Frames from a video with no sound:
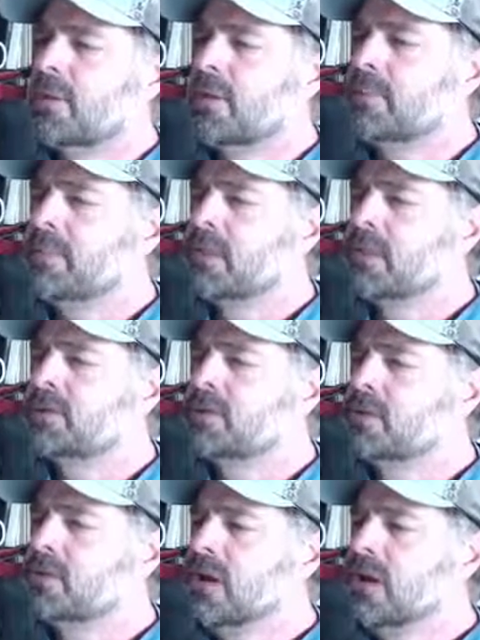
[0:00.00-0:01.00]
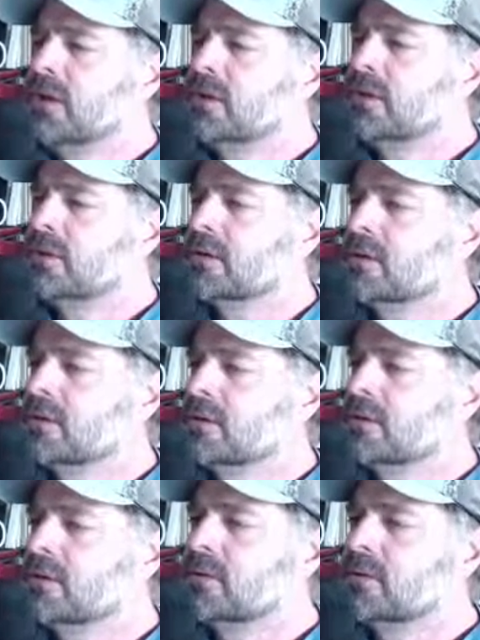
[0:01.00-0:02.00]
Might be a little too nitty
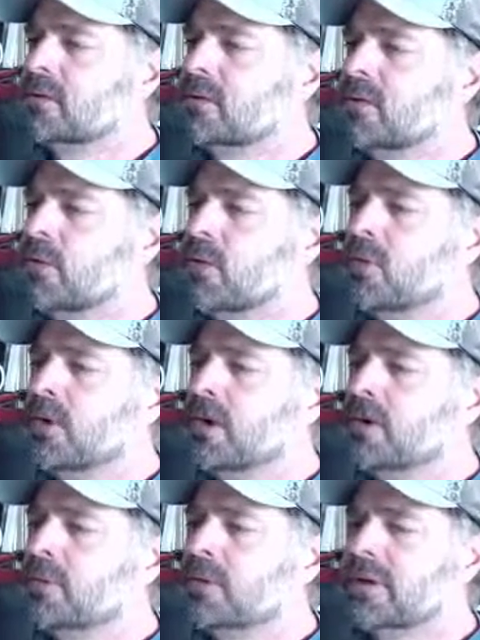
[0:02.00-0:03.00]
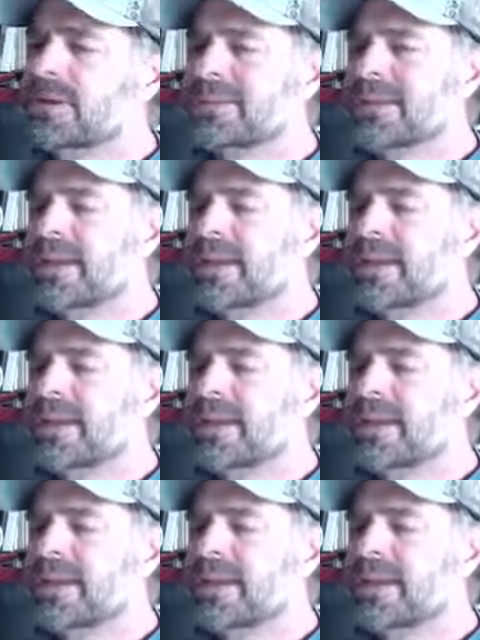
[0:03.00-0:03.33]
to fold there, but